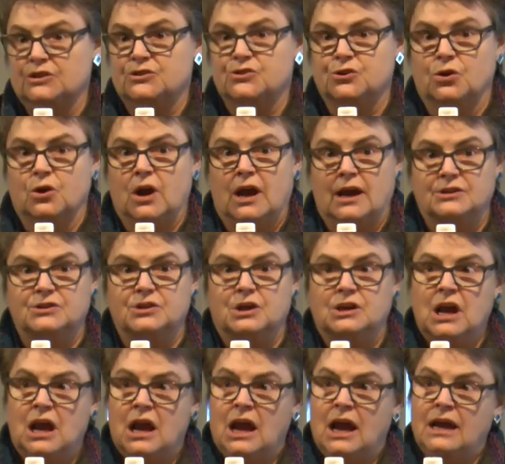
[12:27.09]
So, and,
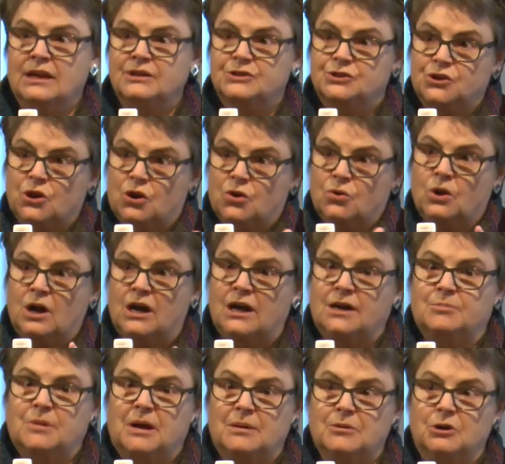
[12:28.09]
and so
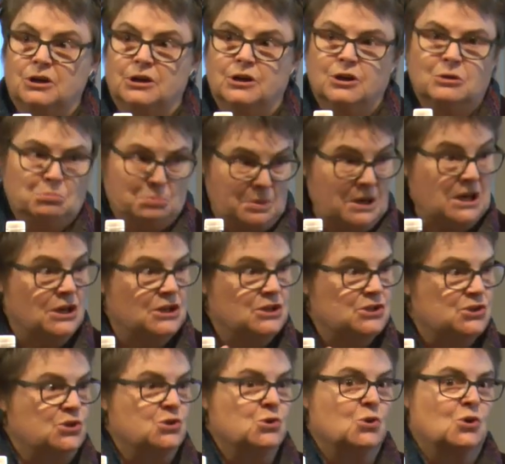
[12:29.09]
um, I'm going to be a
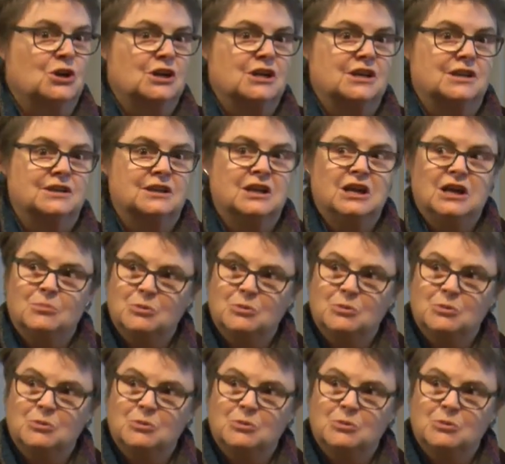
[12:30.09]
historian,